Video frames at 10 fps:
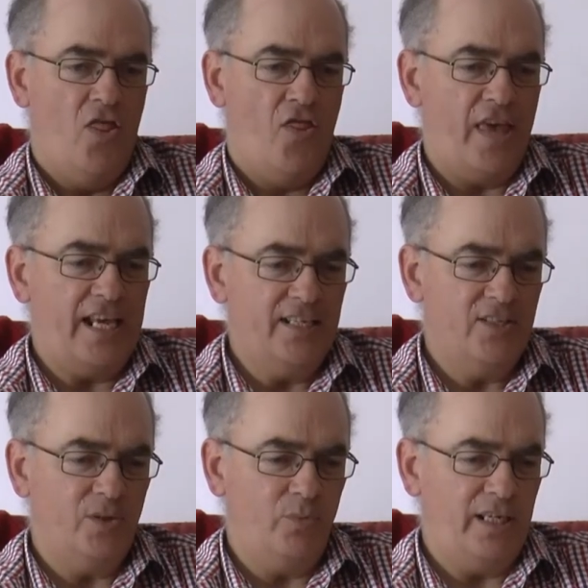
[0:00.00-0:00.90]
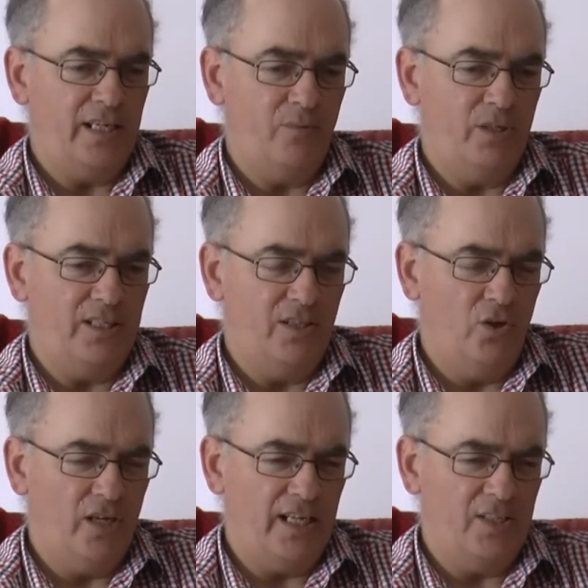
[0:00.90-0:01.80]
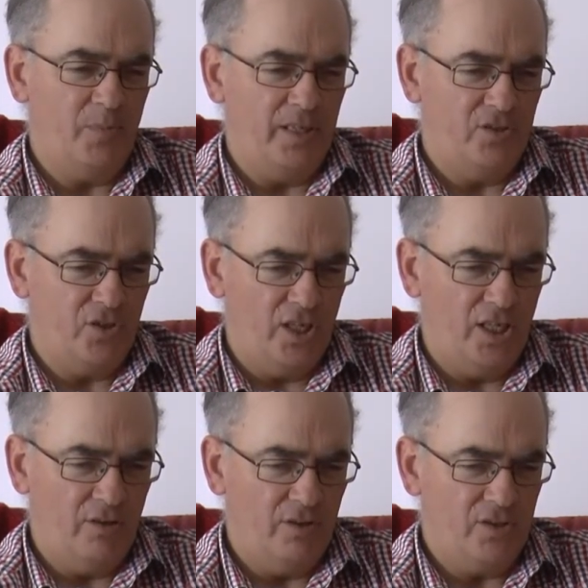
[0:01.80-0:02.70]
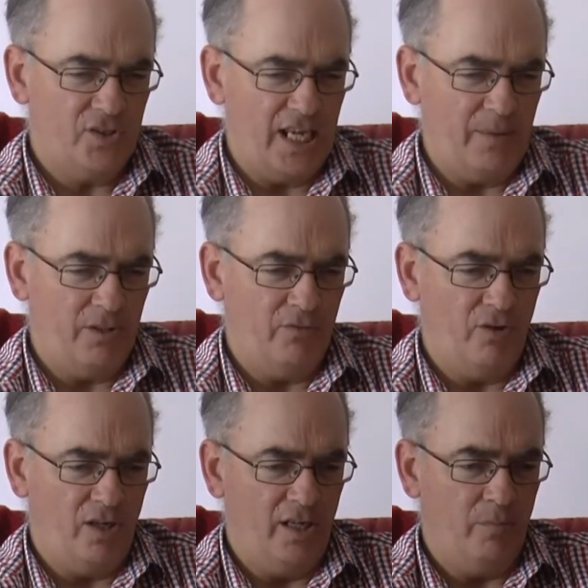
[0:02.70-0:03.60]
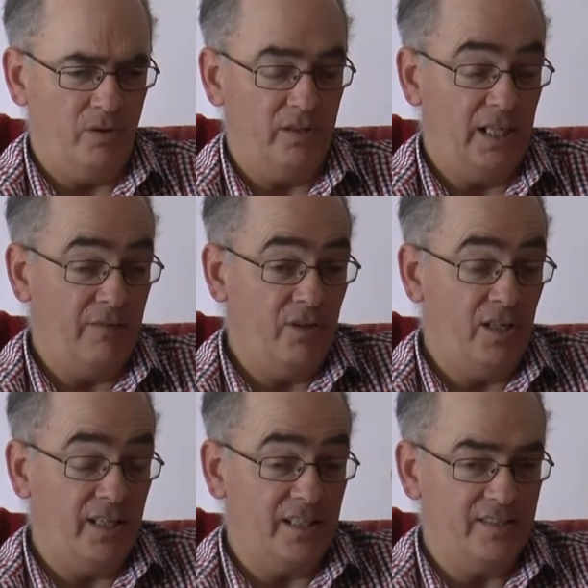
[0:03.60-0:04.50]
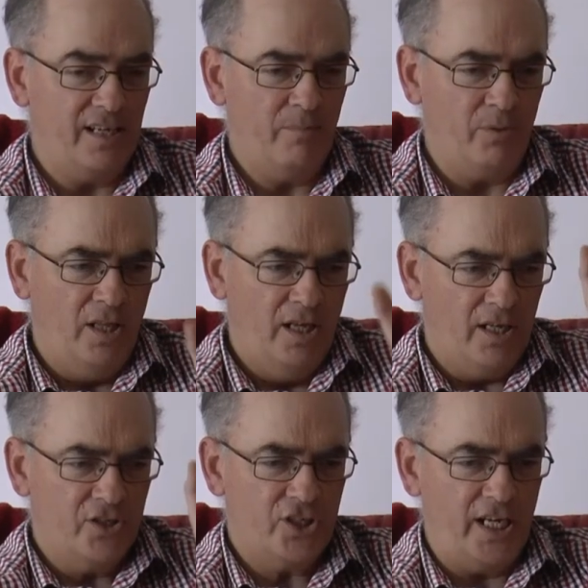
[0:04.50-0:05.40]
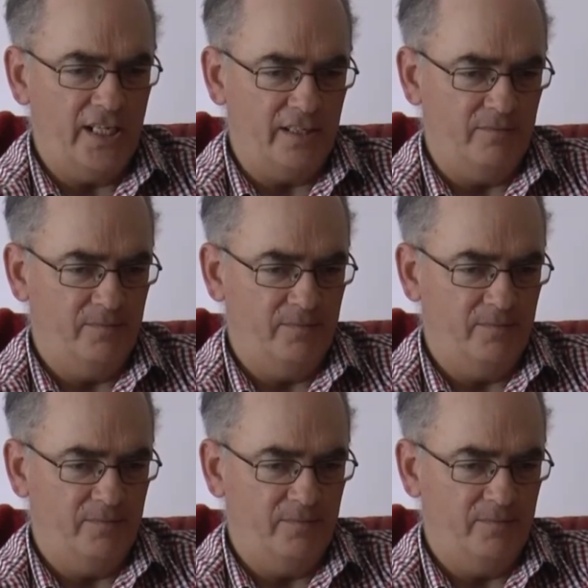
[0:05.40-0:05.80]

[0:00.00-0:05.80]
things that we look at as being secure and stable and reliable, even like the temple, are shaken,